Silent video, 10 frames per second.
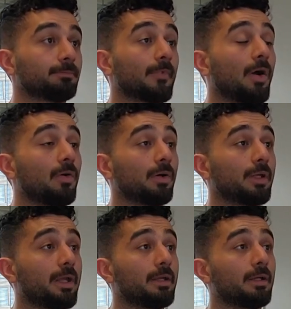Oh,
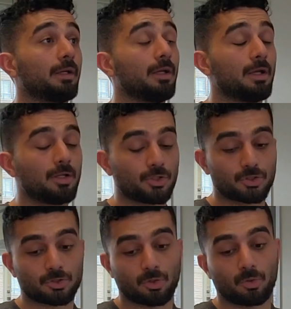okay.
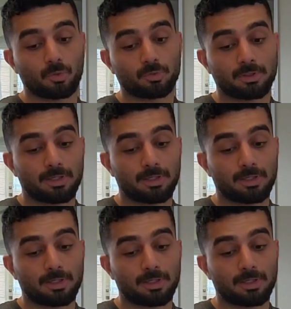So